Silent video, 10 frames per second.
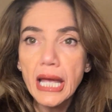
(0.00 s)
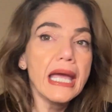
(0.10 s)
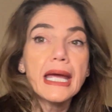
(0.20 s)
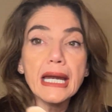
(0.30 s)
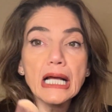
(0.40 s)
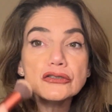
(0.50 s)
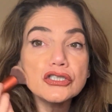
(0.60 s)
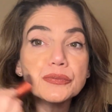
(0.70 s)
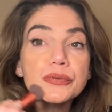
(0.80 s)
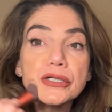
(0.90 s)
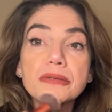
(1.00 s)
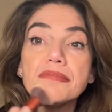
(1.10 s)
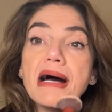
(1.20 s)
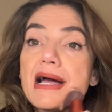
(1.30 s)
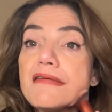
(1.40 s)
And I just put
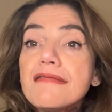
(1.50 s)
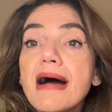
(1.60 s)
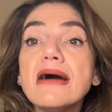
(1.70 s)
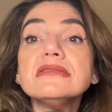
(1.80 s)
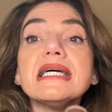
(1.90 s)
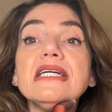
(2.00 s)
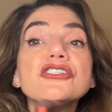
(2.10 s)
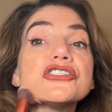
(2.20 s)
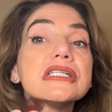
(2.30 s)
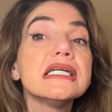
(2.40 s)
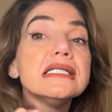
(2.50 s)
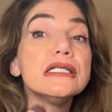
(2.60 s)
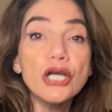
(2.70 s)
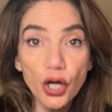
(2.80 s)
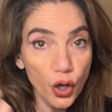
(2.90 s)
my
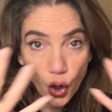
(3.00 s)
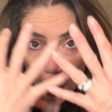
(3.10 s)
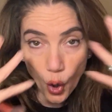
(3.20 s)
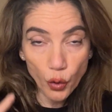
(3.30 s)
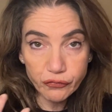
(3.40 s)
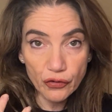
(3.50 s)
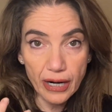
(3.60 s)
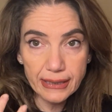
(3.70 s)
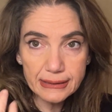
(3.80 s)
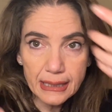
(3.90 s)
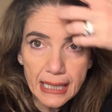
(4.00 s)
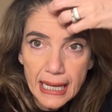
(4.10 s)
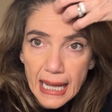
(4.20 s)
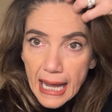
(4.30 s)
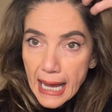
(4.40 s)
foundation over it.
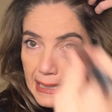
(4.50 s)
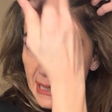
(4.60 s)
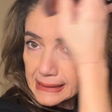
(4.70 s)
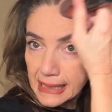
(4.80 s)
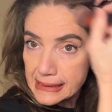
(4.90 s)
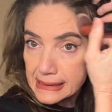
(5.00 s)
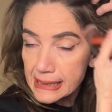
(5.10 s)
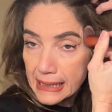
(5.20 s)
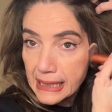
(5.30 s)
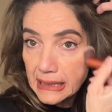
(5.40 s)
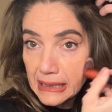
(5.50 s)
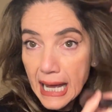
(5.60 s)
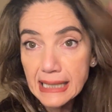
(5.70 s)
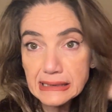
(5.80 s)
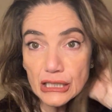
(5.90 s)
And as I said, it
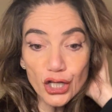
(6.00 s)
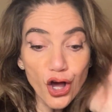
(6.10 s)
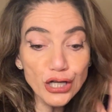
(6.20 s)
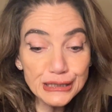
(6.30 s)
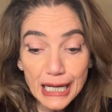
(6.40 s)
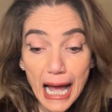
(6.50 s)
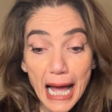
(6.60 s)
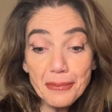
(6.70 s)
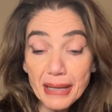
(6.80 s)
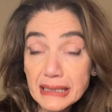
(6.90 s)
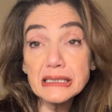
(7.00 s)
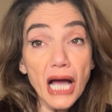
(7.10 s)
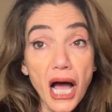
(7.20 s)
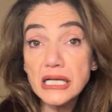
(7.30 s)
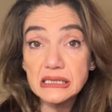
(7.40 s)
lasts a long time. It
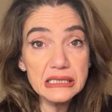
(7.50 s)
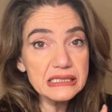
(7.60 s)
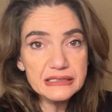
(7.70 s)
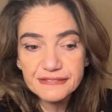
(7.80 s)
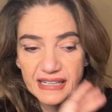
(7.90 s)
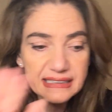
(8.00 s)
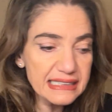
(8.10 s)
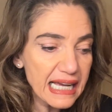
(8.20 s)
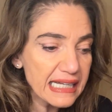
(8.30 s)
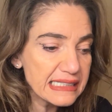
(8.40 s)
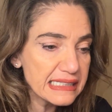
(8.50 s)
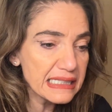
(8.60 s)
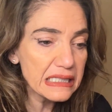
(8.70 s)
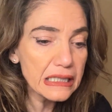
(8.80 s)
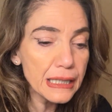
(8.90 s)
does. It's
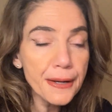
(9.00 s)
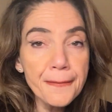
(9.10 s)
fantastic.